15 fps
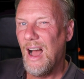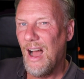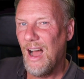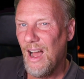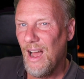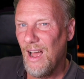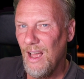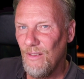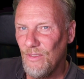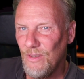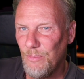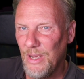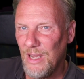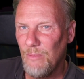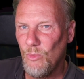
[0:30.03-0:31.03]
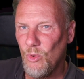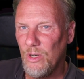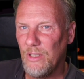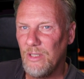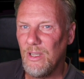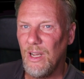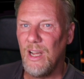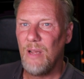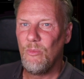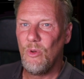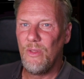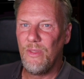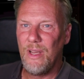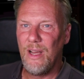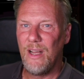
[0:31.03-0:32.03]
I've spent more time
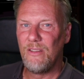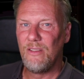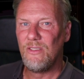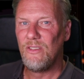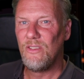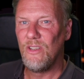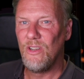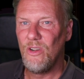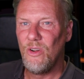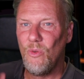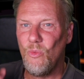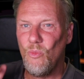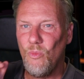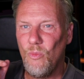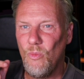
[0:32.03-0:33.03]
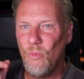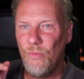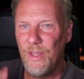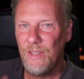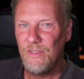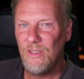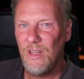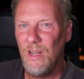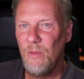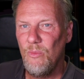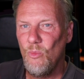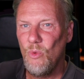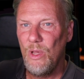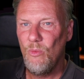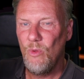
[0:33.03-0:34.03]
on that, so this
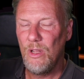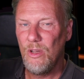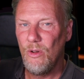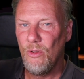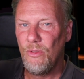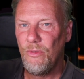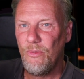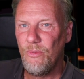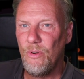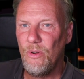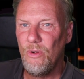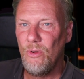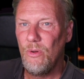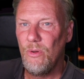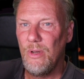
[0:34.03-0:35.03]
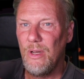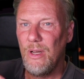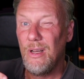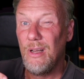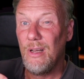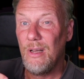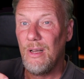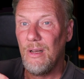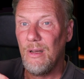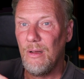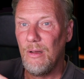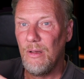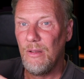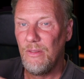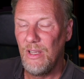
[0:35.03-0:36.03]
time we will go through
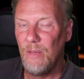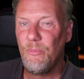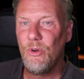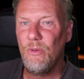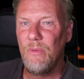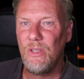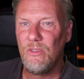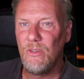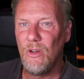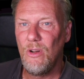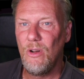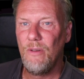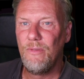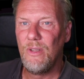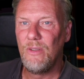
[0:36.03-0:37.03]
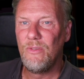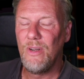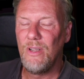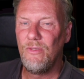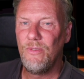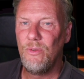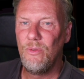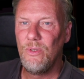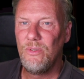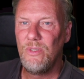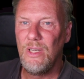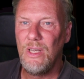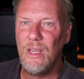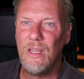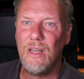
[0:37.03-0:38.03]
the improvements of the transfer
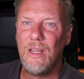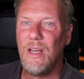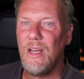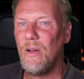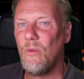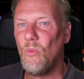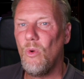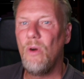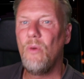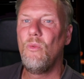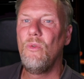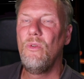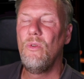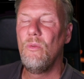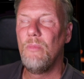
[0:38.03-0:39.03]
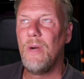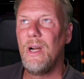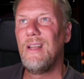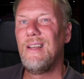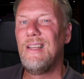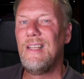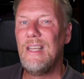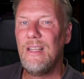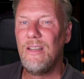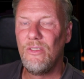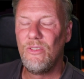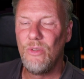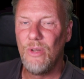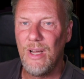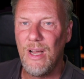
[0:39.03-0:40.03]
routine and what you might
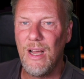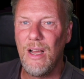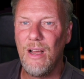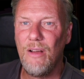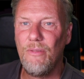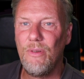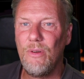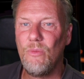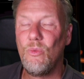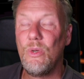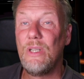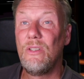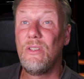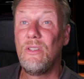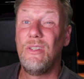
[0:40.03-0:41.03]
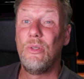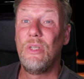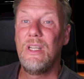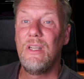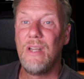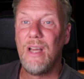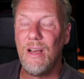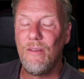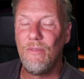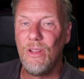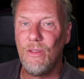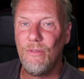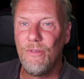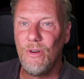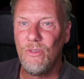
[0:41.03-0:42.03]
need to have, which you didn't have in
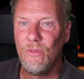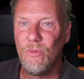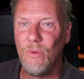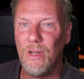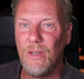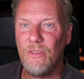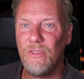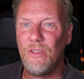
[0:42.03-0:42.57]
the first one.